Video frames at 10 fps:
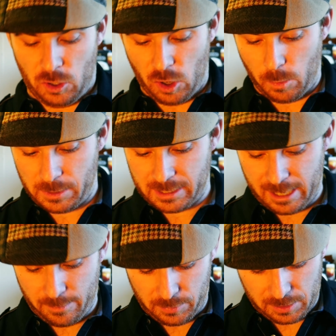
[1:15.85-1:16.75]
Opens
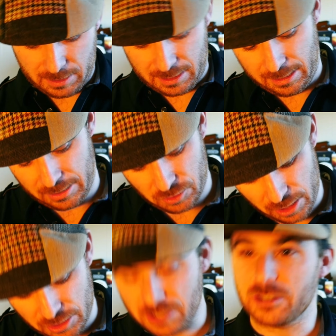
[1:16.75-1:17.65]
up. You can see the
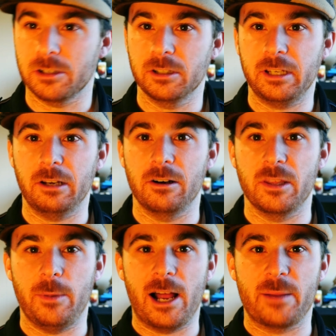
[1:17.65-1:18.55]
instructions are here on
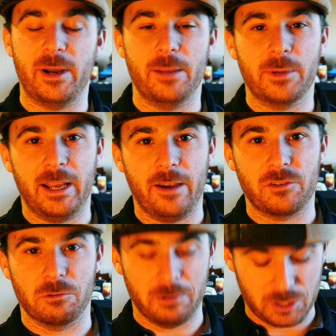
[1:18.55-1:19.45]
the bottom. I am going to have
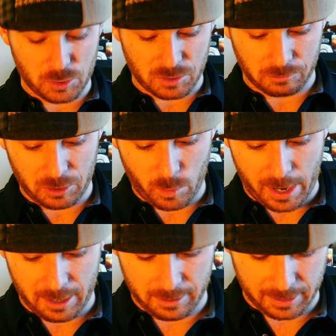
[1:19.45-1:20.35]
to do some
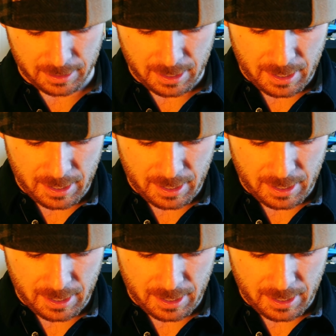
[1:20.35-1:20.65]
rewiring.